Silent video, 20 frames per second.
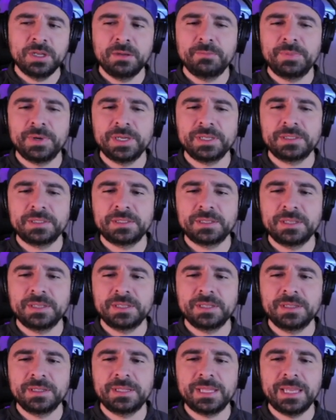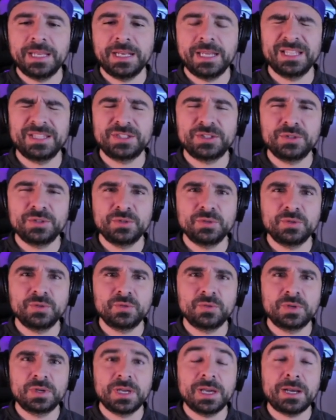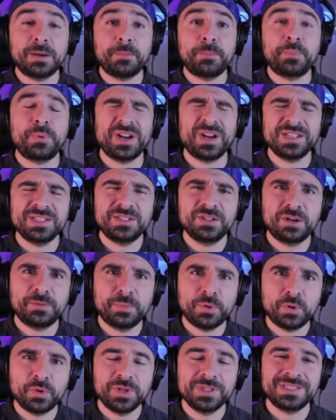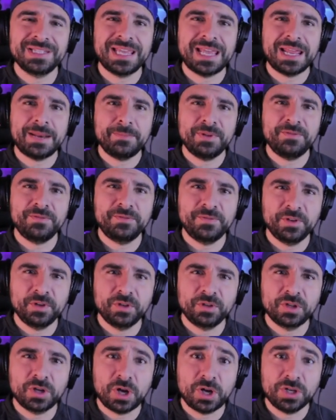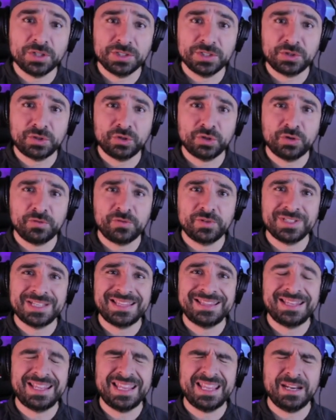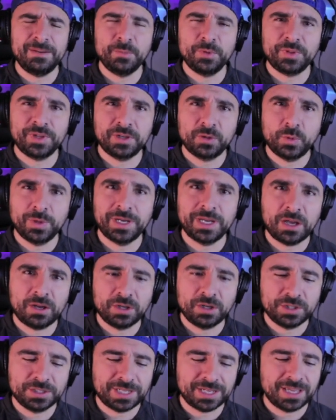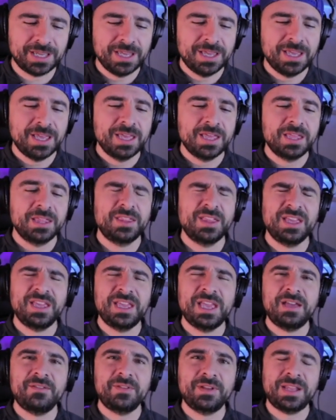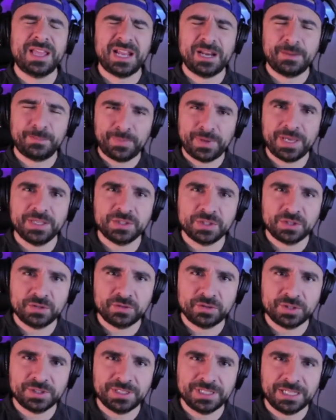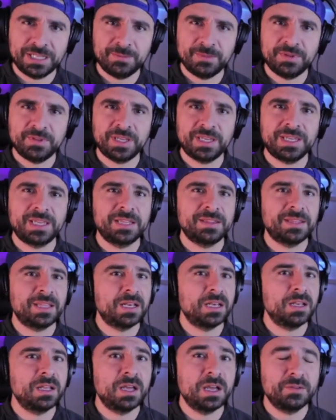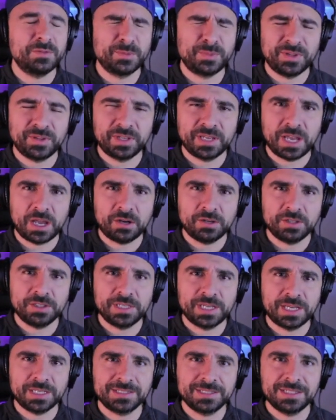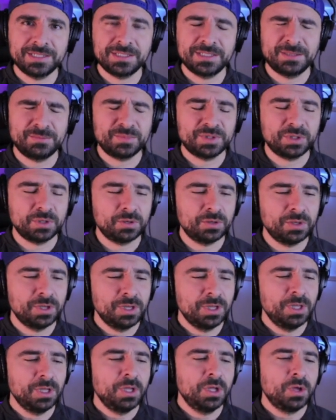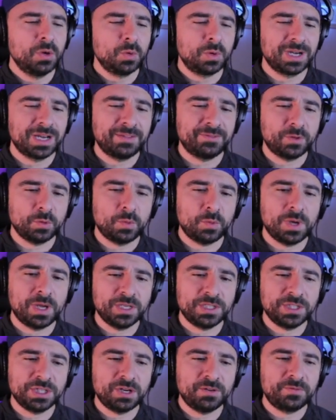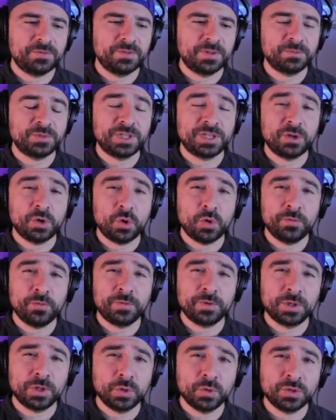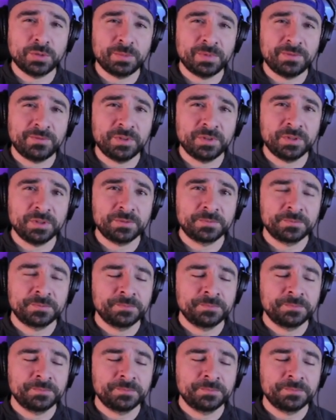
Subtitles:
but they like to kind of press their opponents at midfield, cause them turnovers, and then hit them with a quick counterattack. They have a lot of pace on their team, and they love to play the counterattack system. So we're going to have to watch out for them trying to overload the midfield,